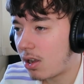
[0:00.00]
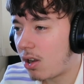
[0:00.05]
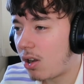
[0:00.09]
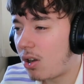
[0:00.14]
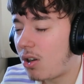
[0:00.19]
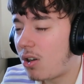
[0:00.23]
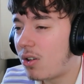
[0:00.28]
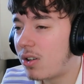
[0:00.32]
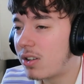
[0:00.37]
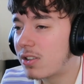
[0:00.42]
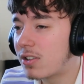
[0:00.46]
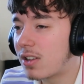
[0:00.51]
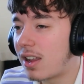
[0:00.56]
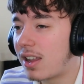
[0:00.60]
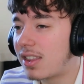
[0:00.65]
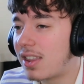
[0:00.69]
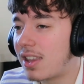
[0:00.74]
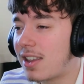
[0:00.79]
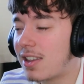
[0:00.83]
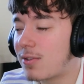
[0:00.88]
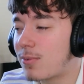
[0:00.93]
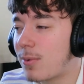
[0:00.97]
Oh, I
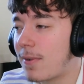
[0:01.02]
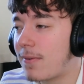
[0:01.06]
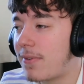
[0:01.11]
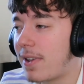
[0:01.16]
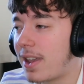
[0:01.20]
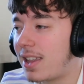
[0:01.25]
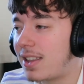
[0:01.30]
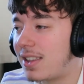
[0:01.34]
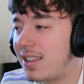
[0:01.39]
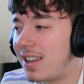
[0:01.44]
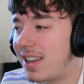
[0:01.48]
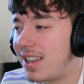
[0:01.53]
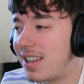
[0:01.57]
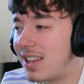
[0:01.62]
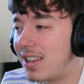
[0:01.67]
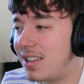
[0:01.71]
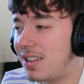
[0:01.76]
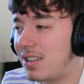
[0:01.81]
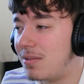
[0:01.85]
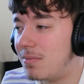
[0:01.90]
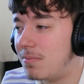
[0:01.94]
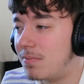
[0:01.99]
think it's when Van Dijk
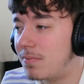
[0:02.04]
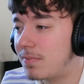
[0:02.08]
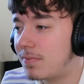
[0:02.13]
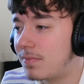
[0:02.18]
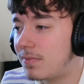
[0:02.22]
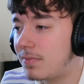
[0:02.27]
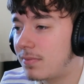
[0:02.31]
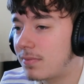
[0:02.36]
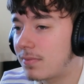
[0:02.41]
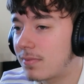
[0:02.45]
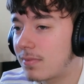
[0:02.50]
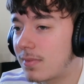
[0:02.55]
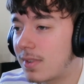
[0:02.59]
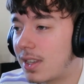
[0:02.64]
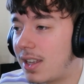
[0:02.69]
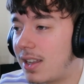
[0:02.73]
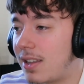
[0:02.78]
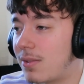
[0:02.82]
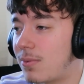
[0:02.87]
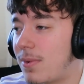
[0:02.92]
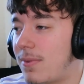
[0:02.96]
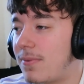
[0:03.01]
hit him.
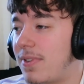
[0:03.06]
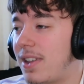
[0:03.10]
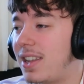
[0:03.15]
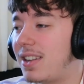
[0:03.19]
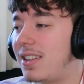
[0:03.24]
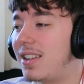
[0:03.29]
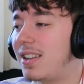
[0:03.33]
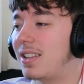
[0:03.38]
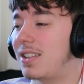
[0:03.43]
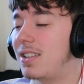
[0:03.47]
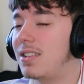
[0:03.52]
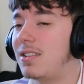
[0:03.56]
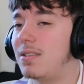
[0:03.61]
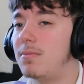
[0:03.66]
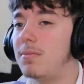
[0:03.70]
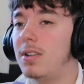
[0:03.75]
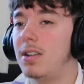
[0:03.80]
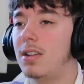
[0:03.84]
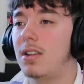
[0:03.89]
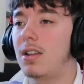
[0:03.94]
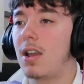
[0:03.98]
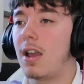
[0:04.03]
Yeah, it's when Van Dijk hit
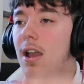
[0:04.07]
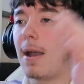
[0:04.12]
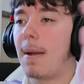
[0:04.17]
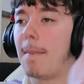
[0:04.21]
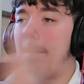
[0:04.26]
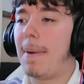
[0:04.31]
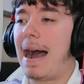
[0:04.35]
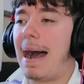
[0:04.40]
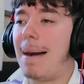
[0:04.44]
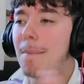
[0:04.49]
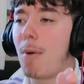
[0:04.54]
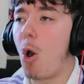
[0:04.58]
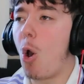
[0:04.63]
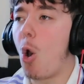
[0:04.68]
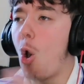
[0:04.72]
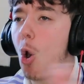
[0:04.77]
him. Vamos!